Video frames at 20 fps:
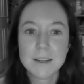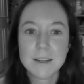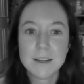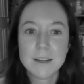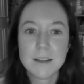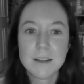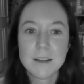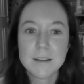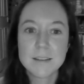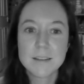
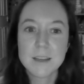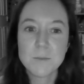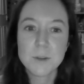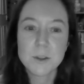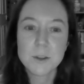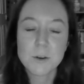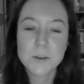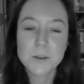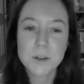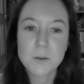Sit with
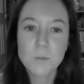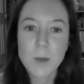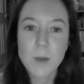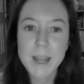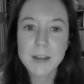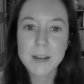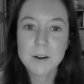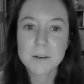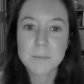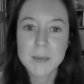all your
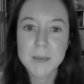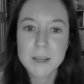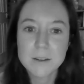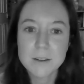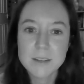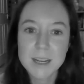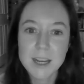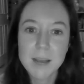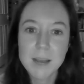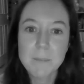weight on me
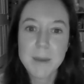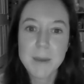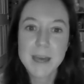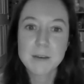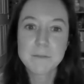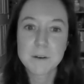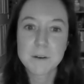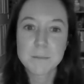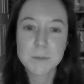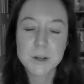until I beg
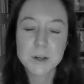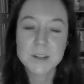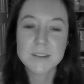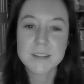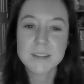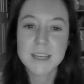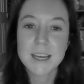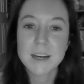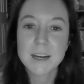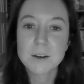for
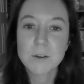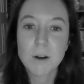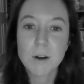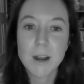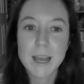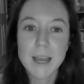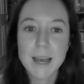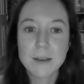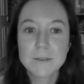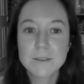mercy and cry
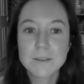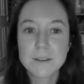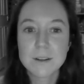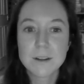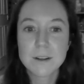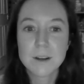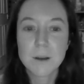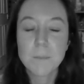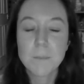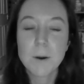out.
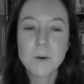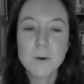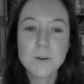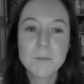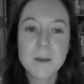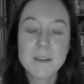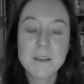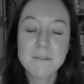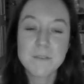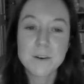Poke
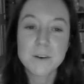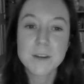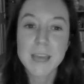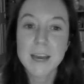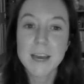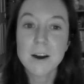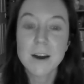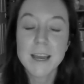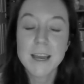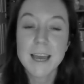my fucking
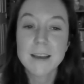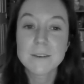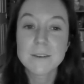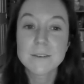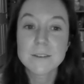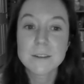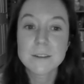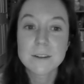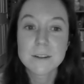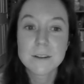eye out.
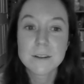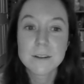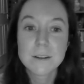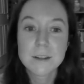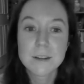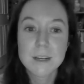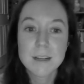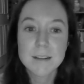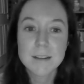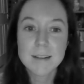
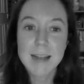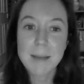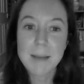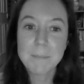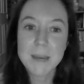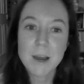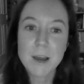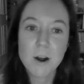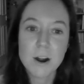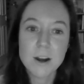Slap me
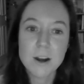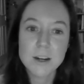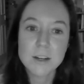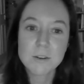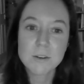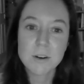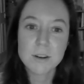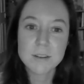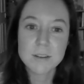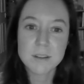hard
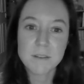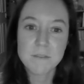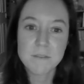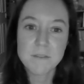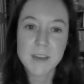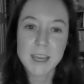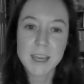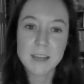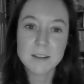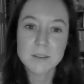across the
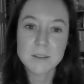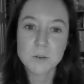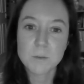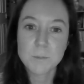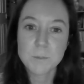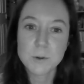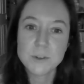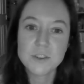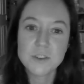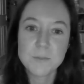face or
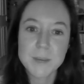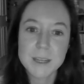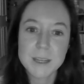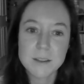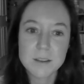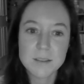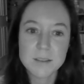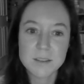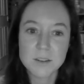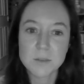punch me in the
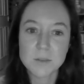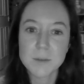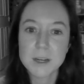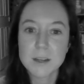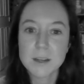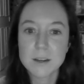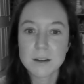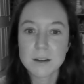stomach.